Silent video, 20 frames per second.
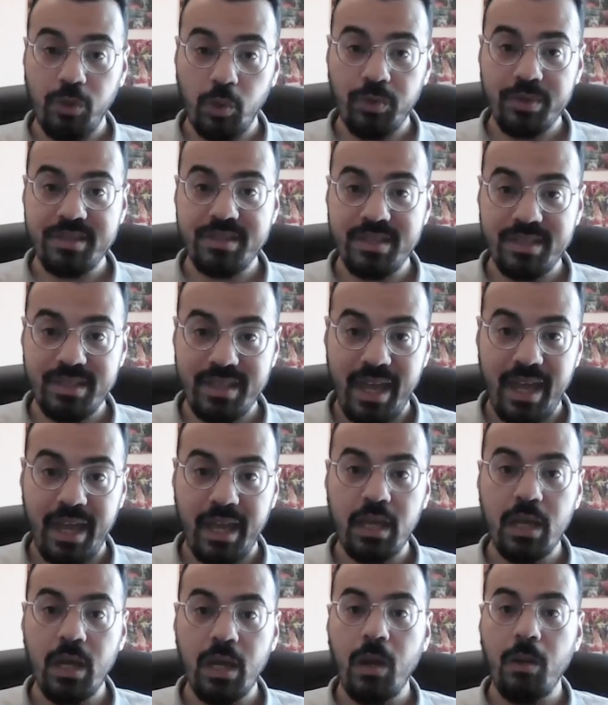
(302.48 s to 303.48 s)
fluid
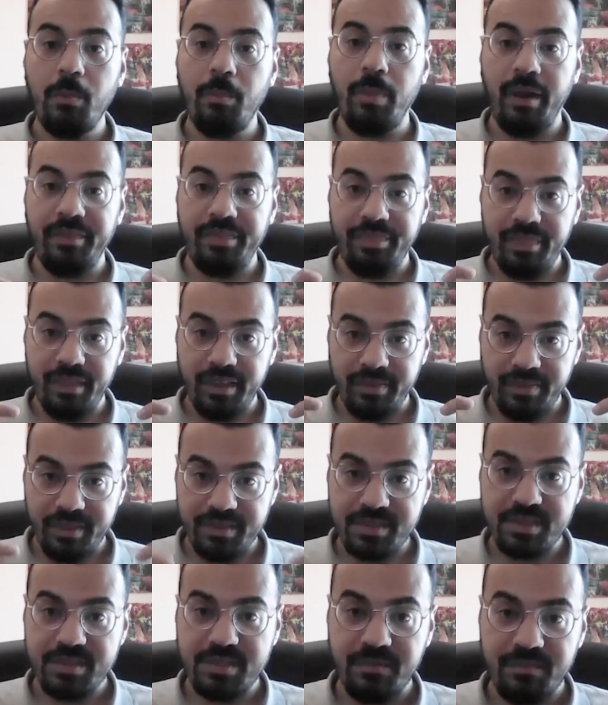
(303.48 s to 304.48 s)
today, but I think
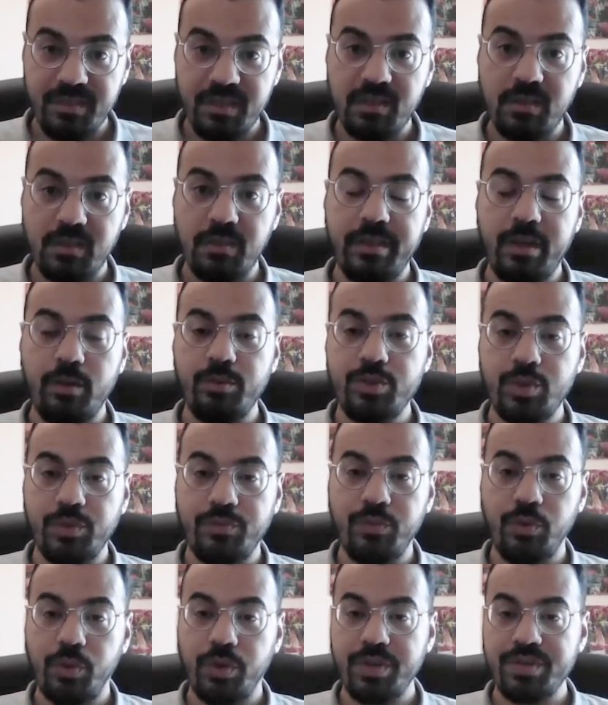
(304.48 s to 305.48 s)
this is the vehicle that we
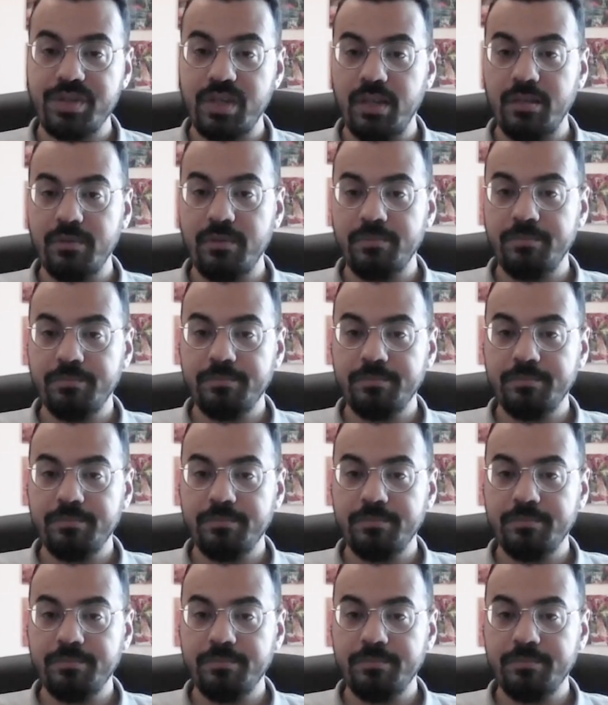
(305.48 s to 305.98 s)
should focus on.